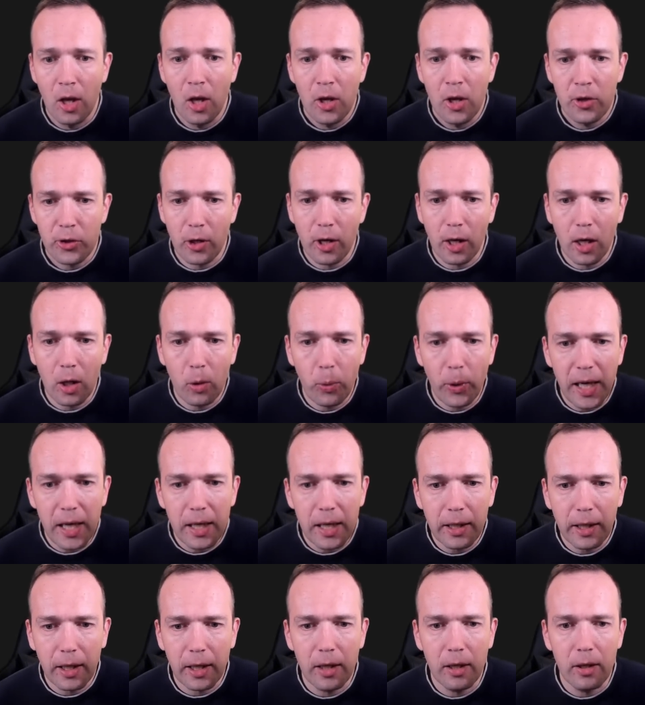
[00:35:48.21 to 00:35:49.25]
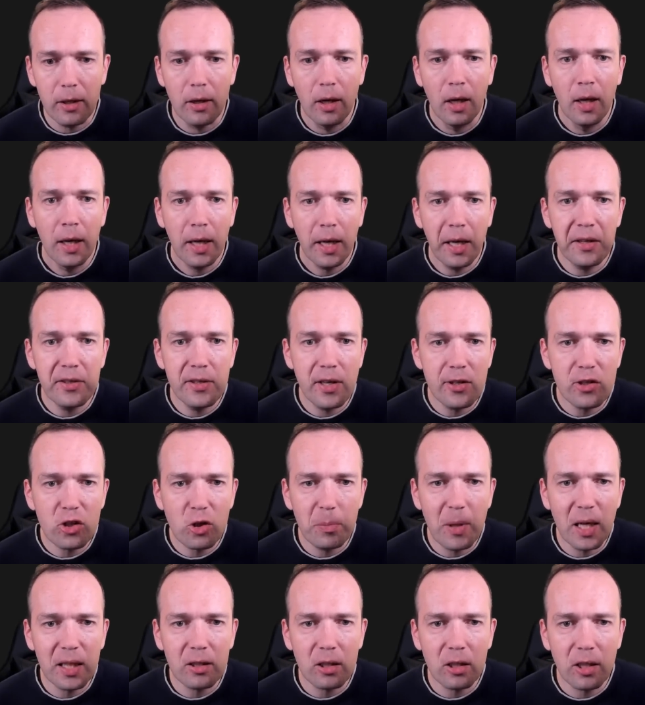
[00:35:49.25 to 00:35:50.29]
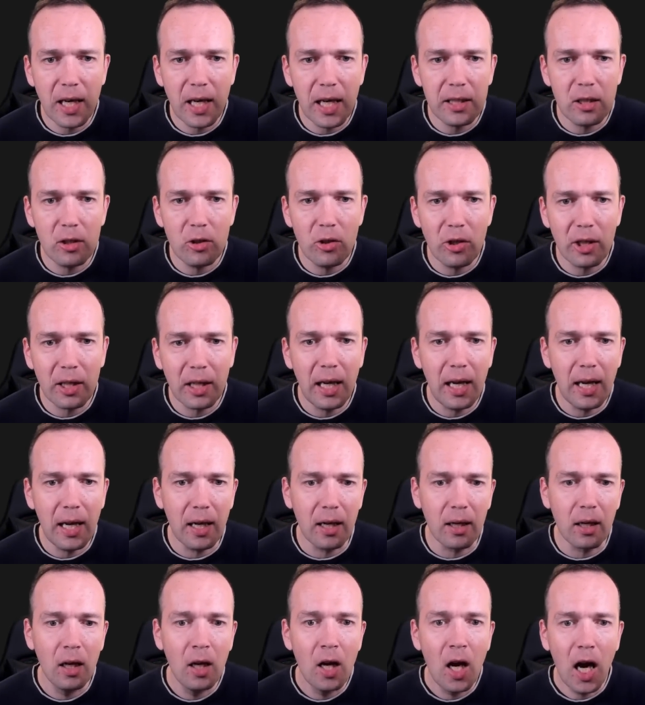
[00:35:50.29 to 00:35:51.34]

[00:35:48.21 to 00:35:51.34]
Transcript: So the queen here is instrumental in getting the king.